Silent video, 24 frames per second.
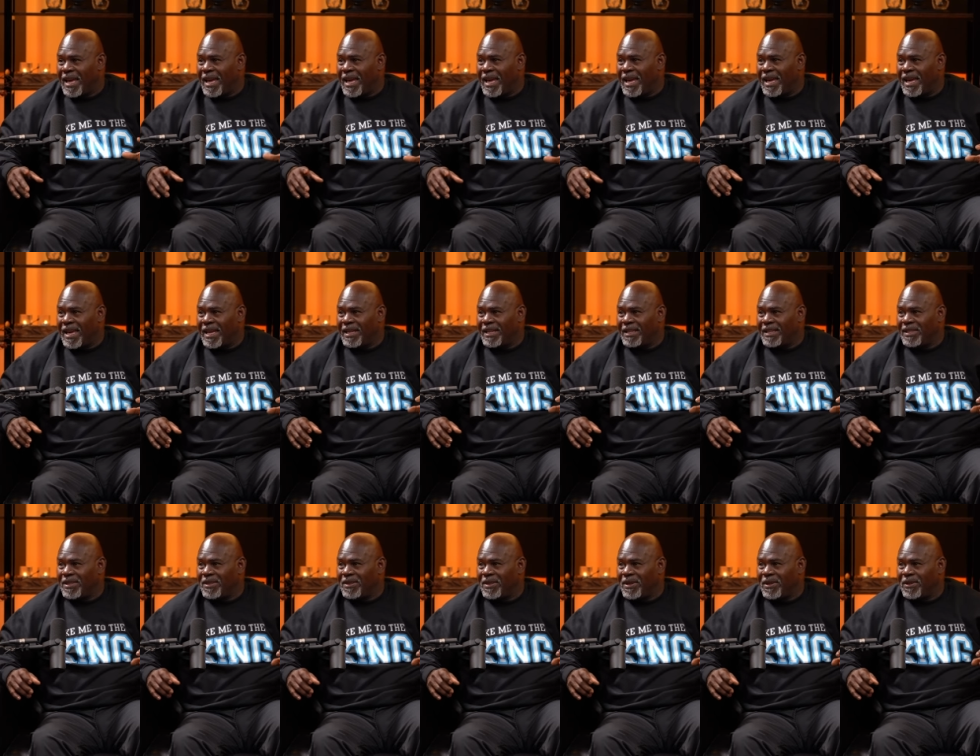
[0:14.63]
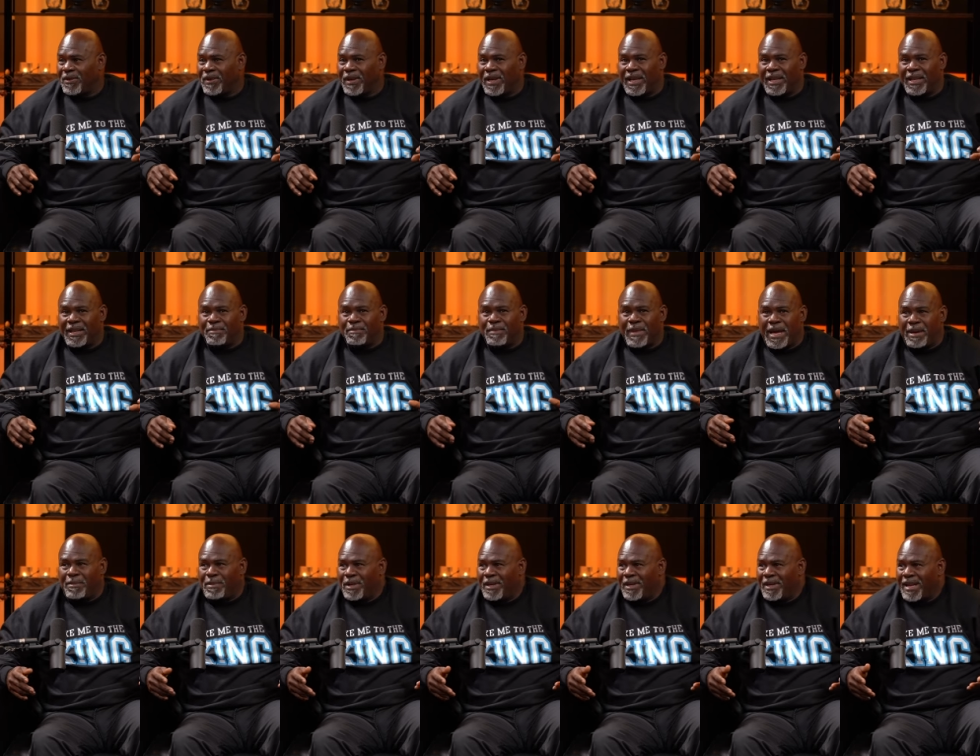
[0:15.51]
And, you know, and it
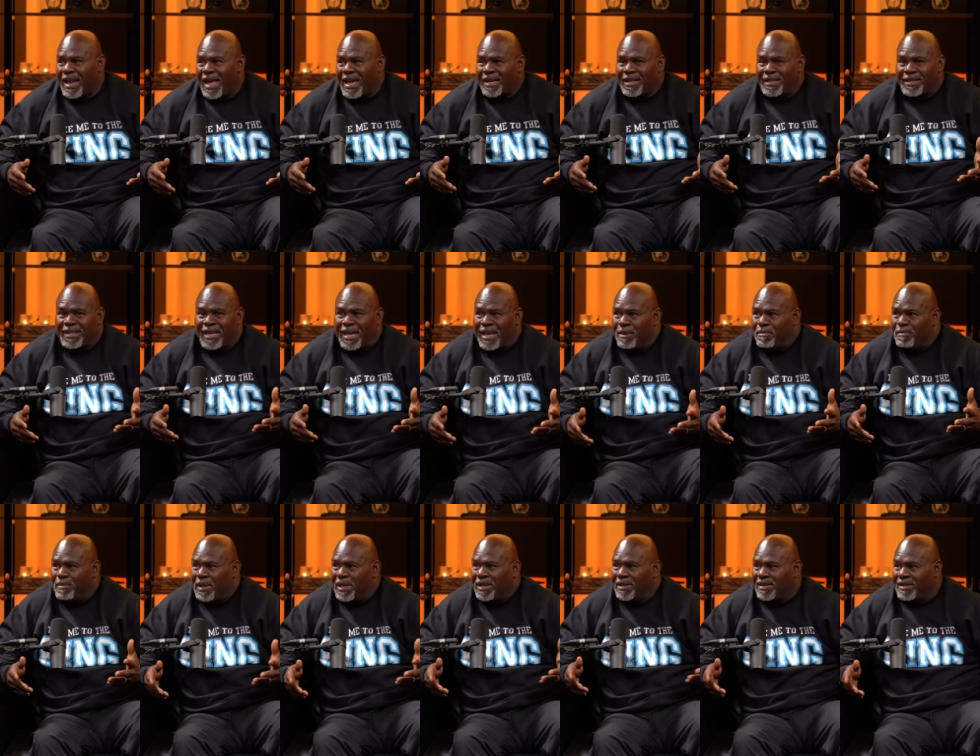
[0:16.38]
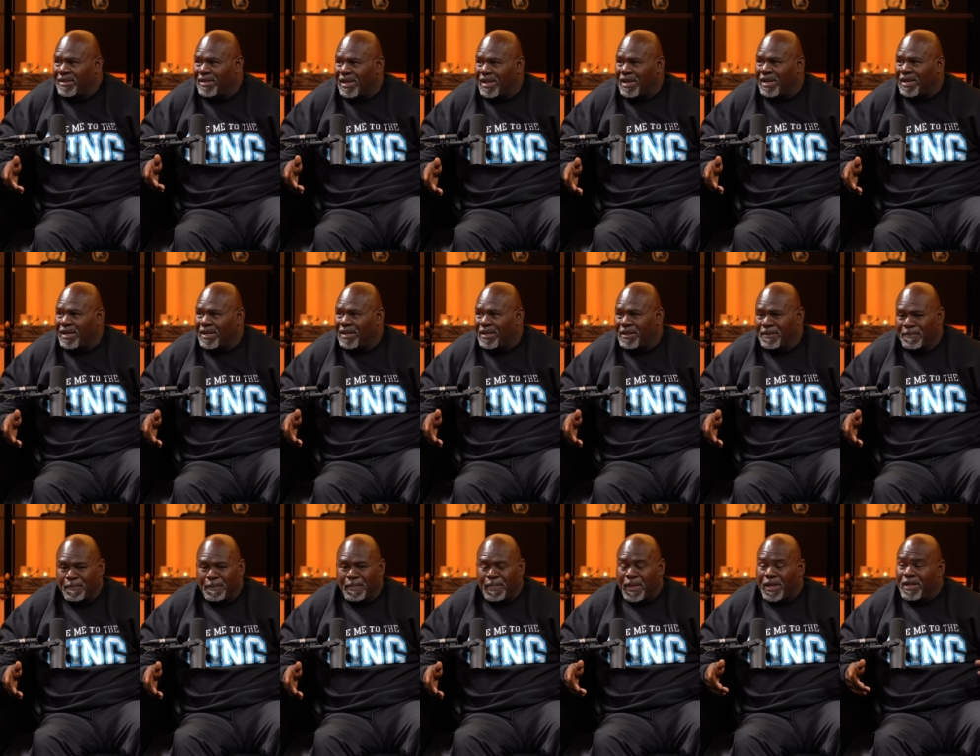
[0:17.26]
made me look like deadbeat son.
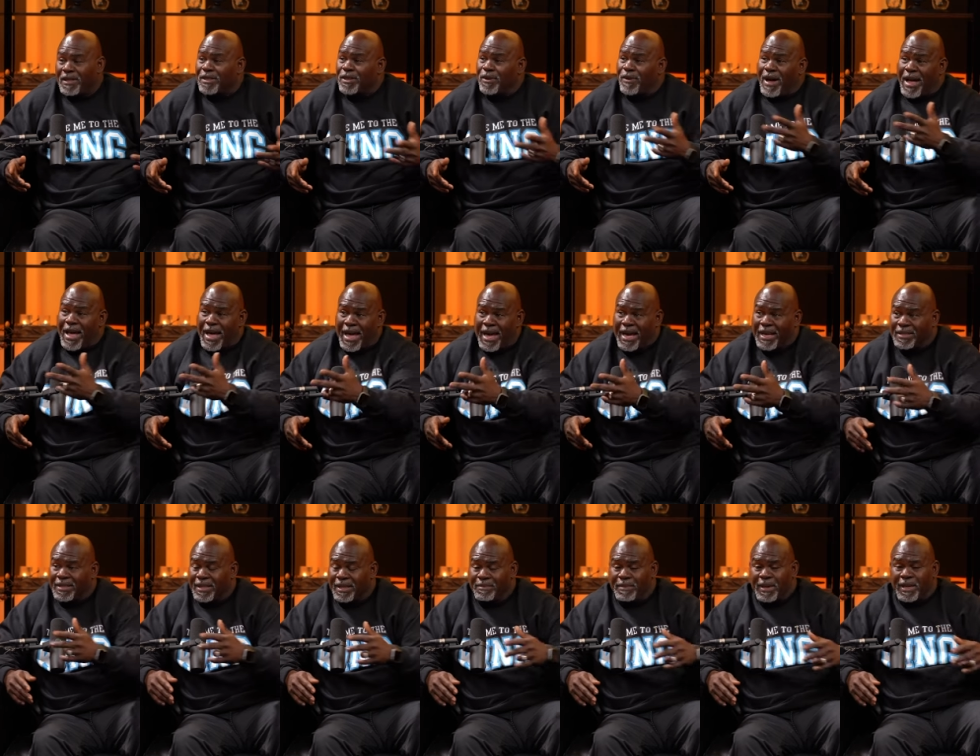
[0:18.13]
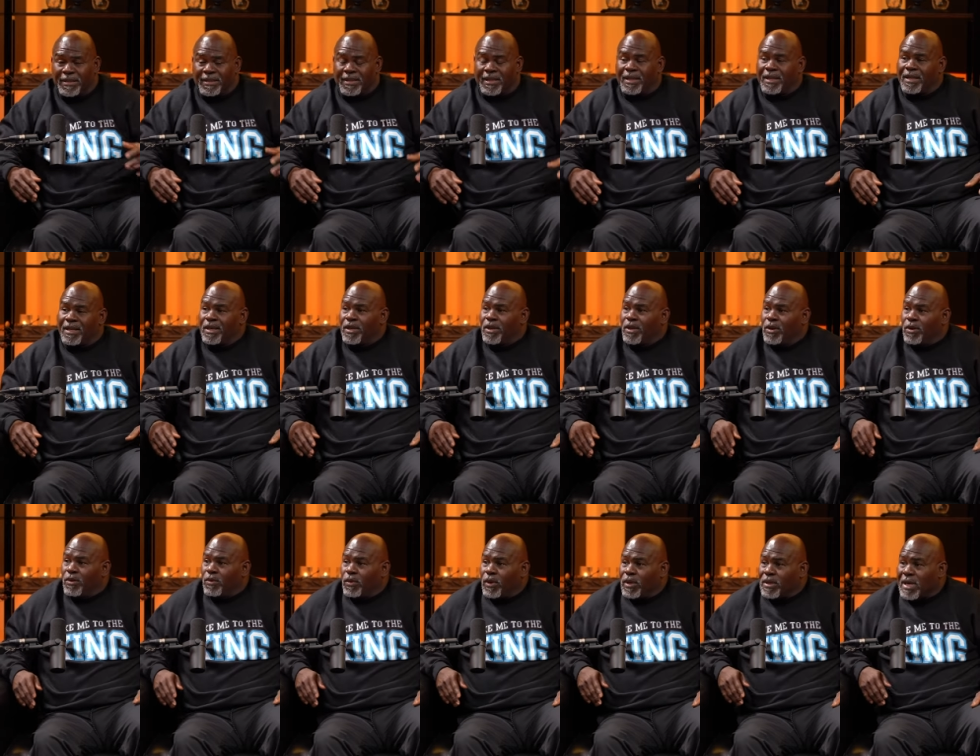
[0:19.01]
So I asked him, I said,
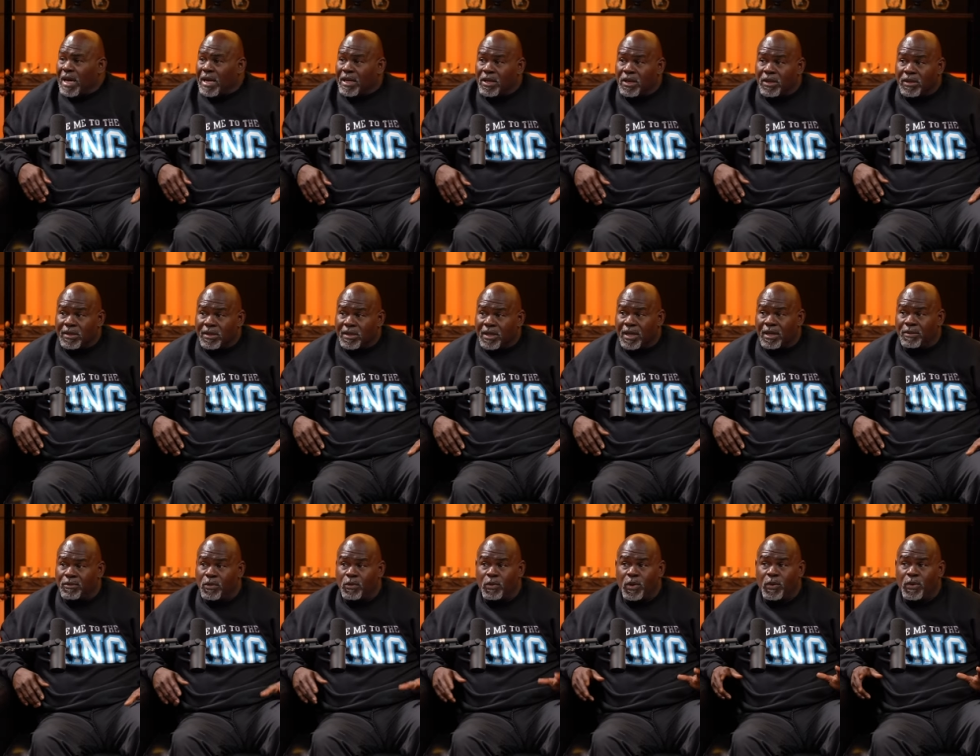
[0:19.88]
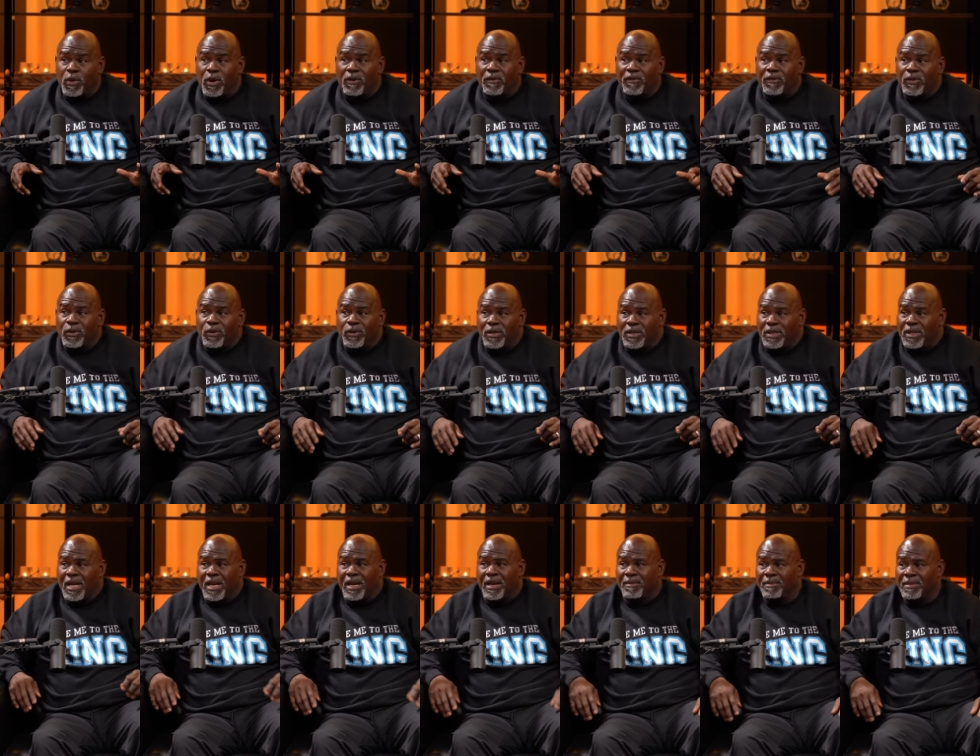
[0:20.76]
was I your son when we were on food
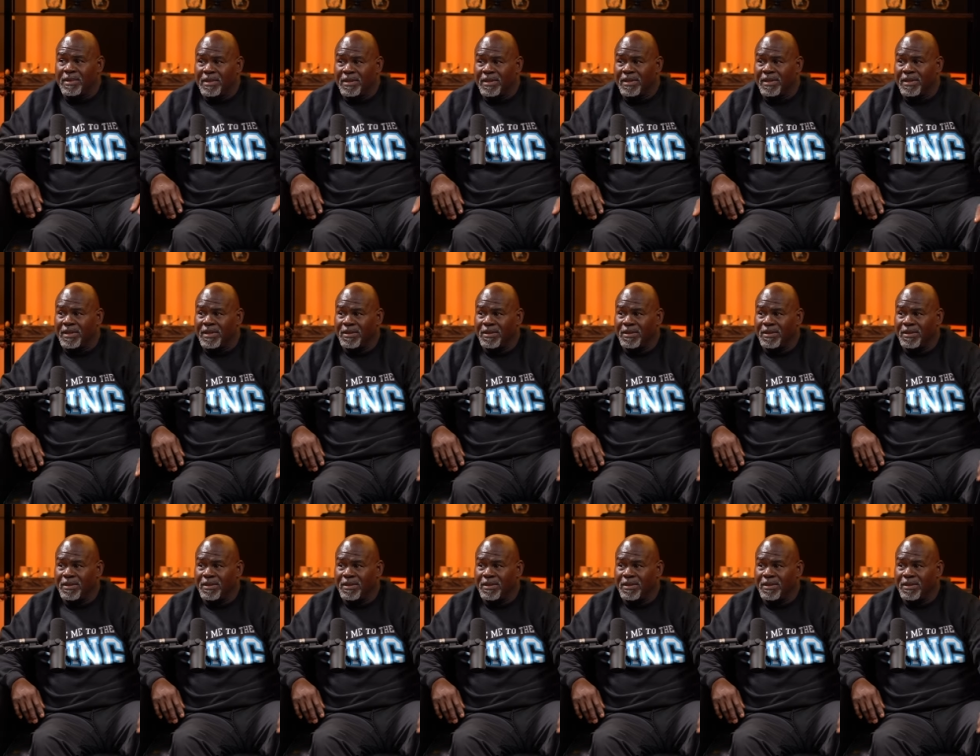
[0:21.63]
stamps?